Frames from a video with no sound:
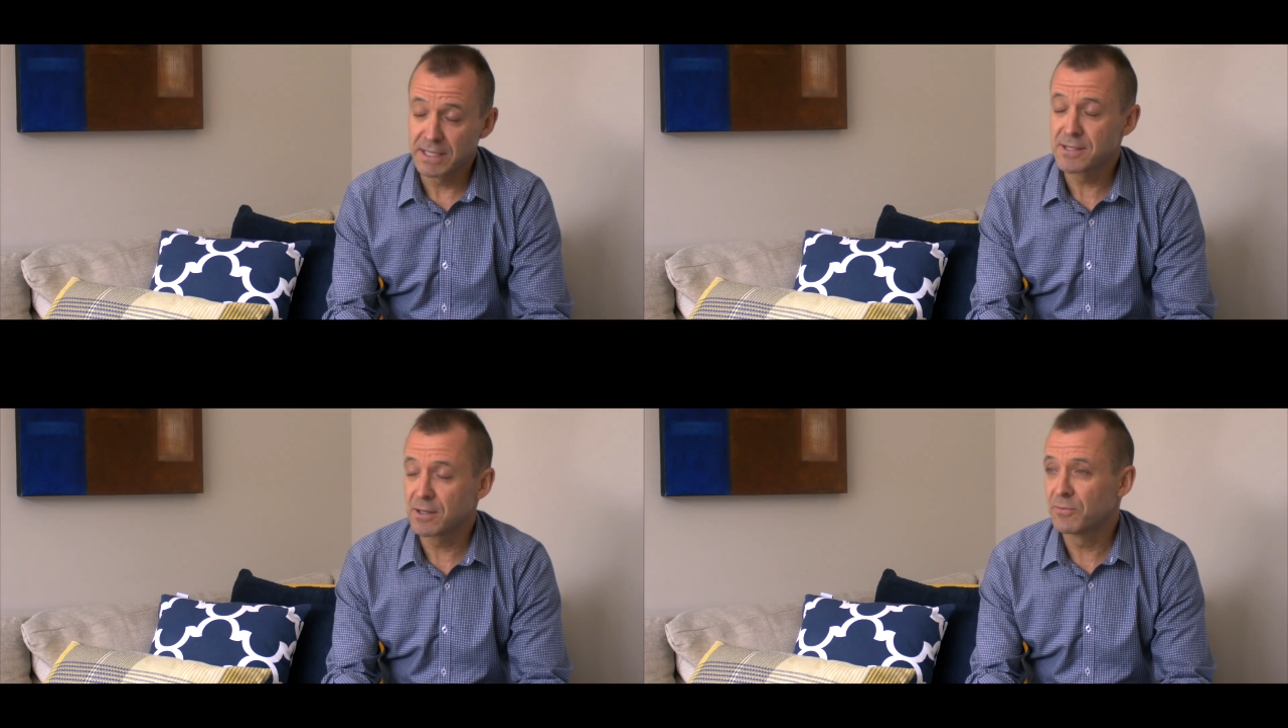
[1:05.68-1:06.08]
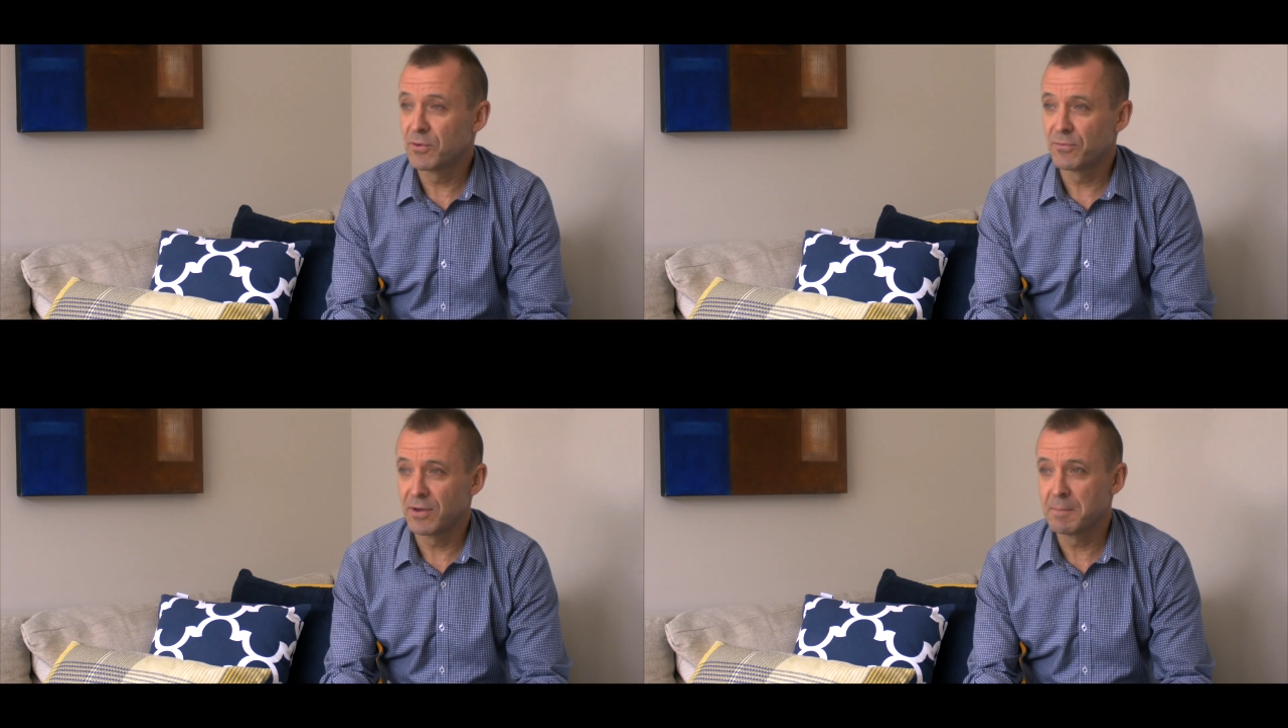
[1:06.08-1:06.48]
the blessing
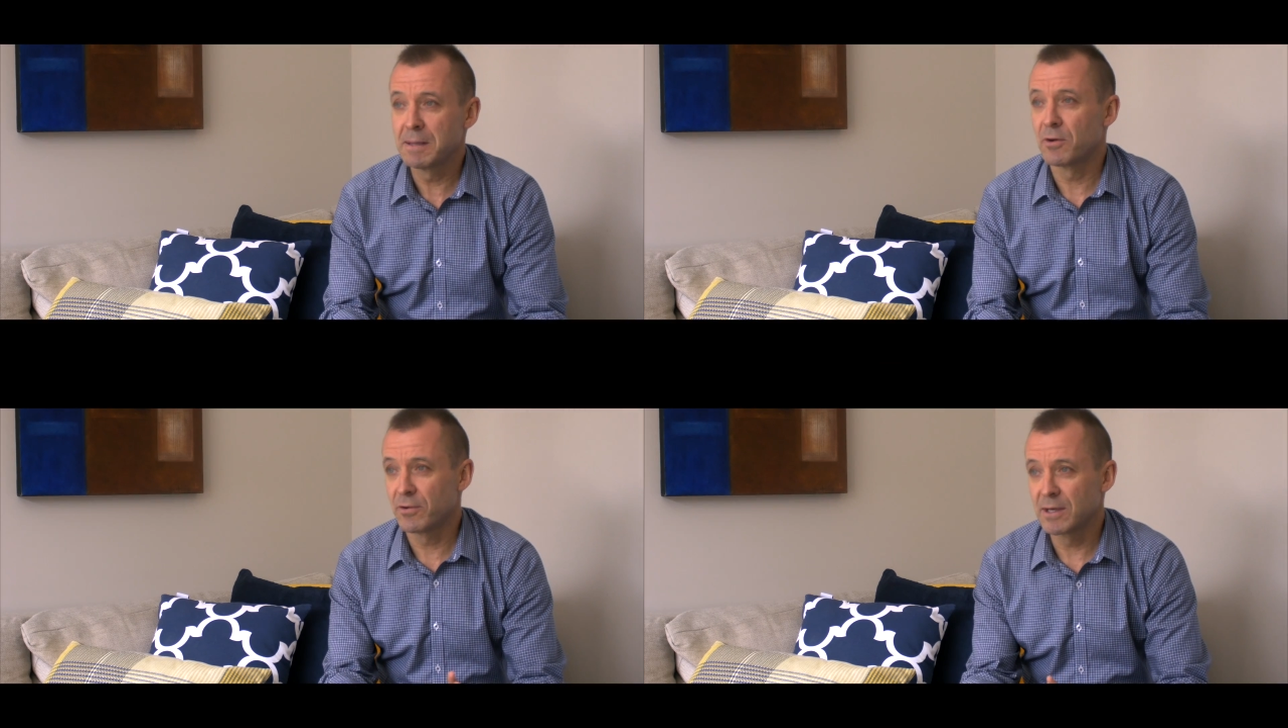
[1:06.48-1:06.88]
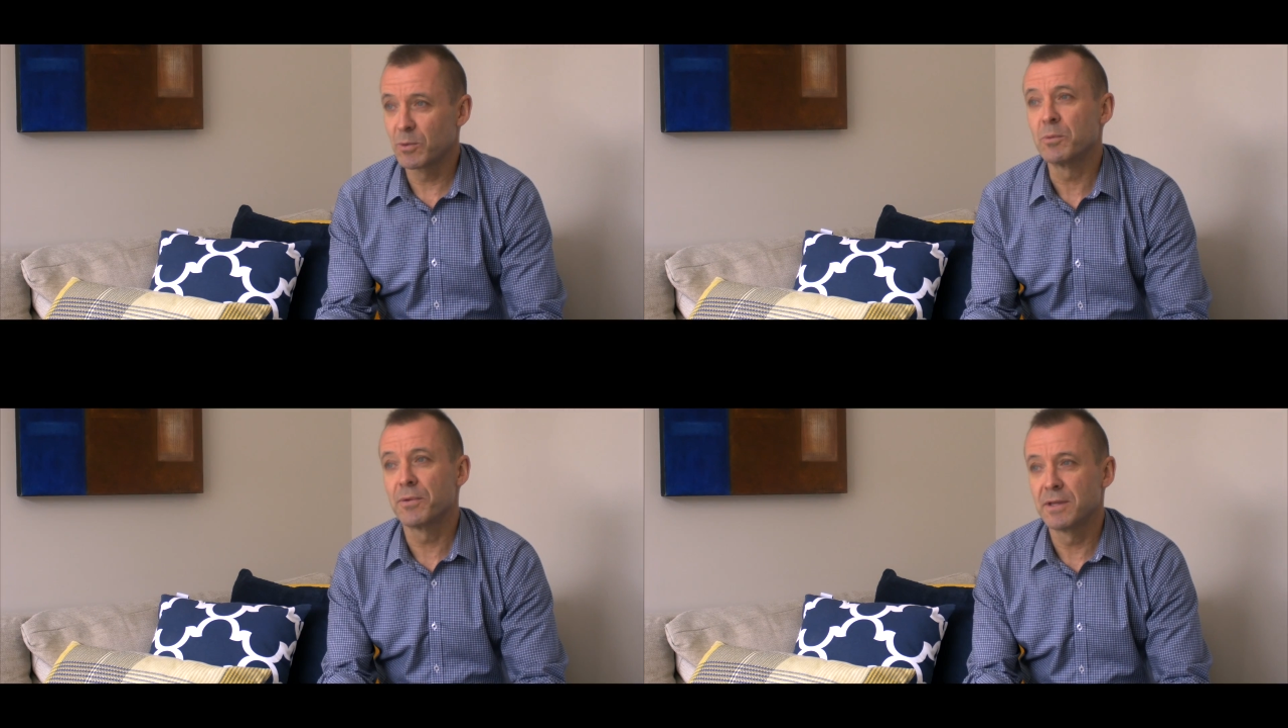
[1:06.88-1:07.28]
of her family,
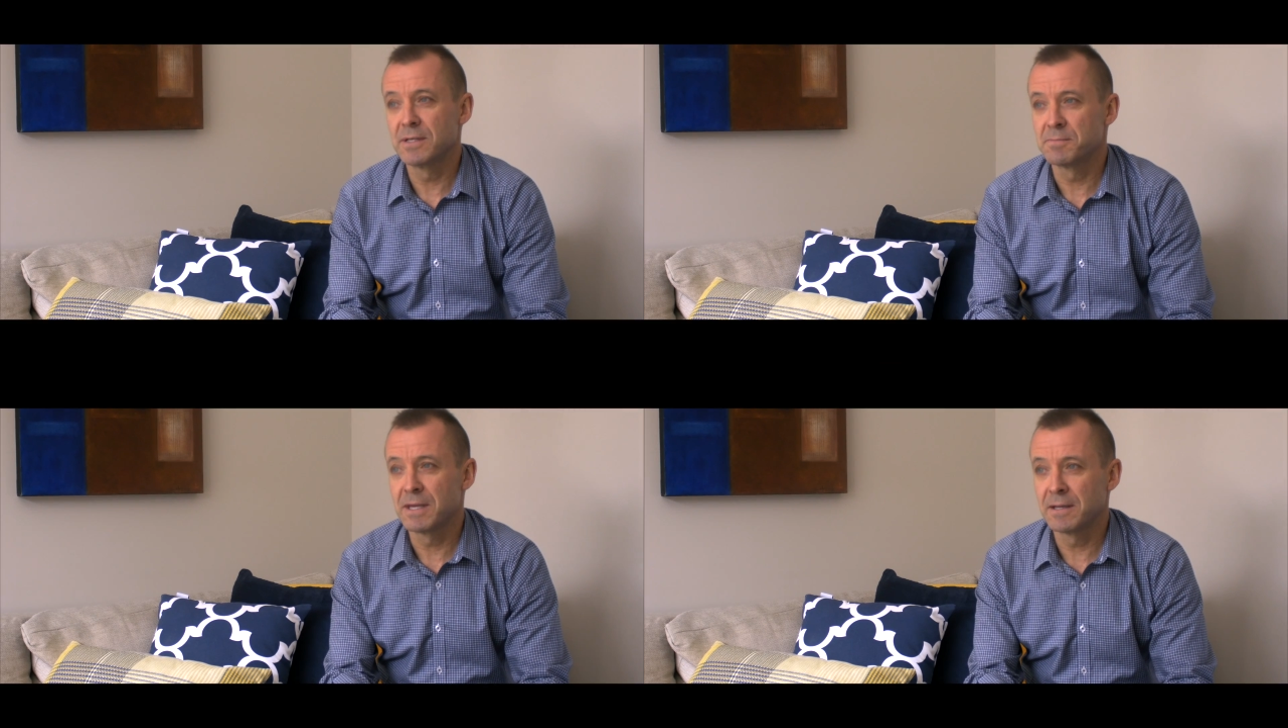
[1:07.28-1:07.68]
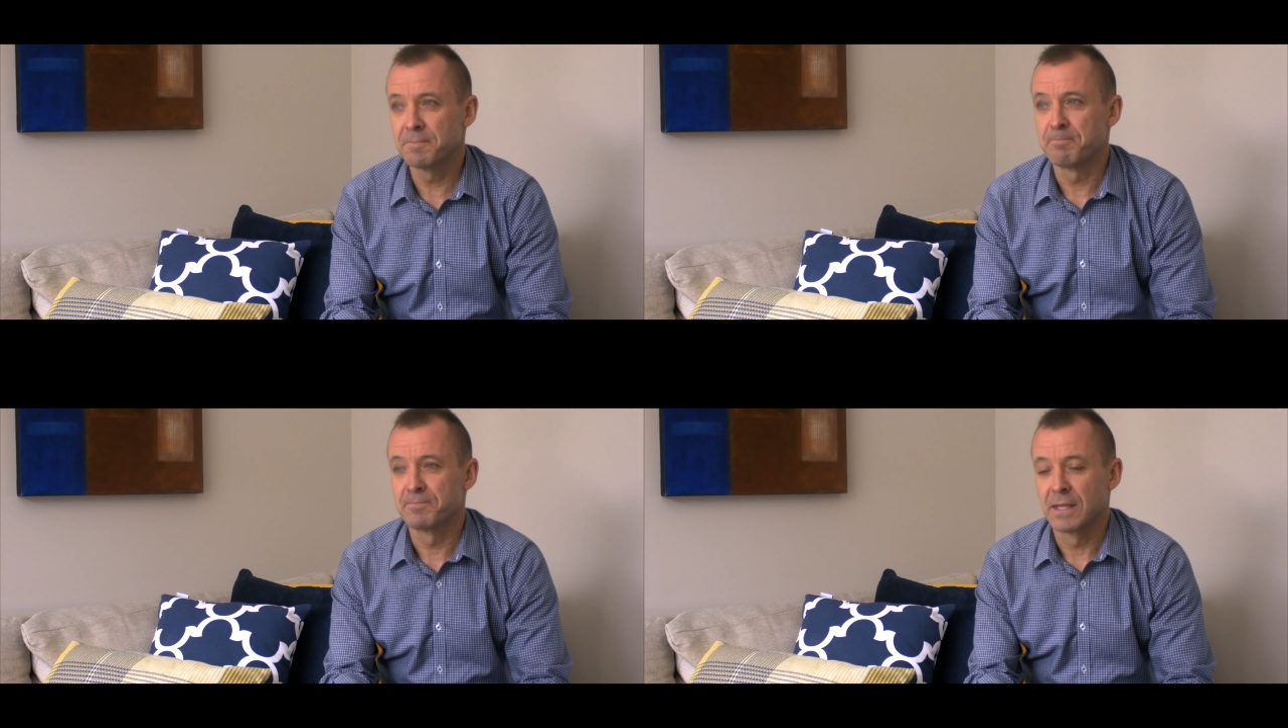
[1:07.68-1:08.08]
Maria went with these men.